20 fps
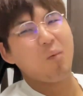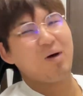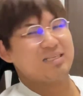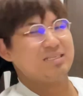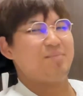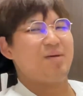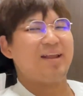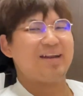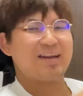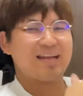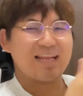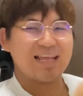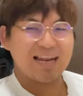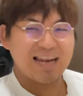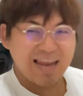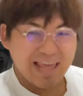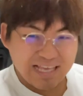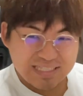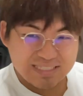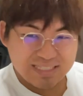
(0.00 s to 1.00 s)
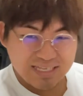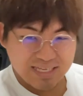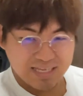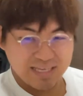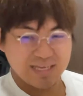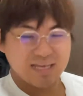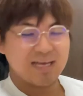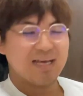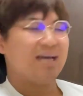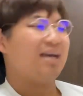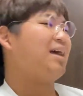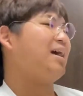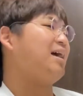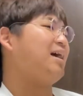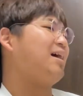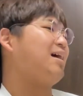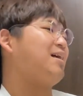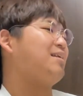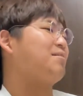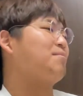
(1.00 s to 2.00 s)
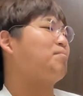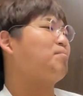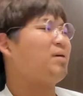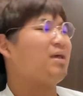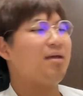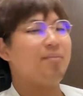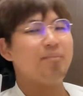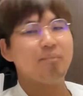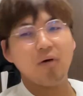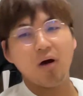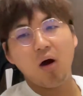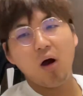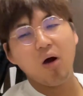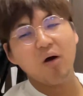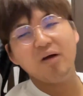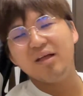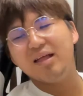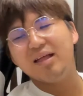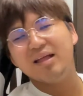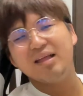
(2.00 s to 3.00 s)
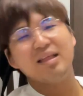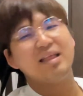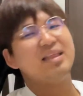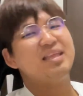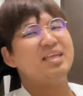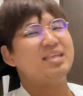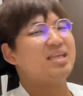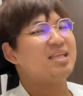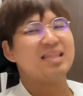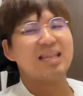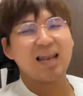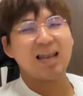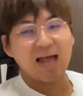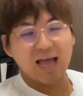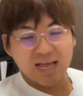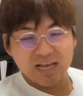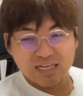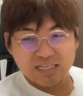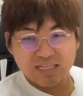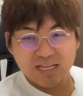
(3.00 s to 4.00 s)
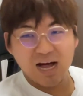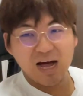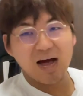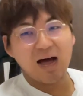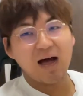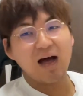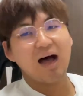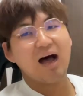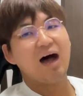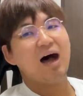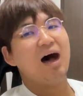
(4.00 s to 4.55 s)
was very lazy, and people didn't like the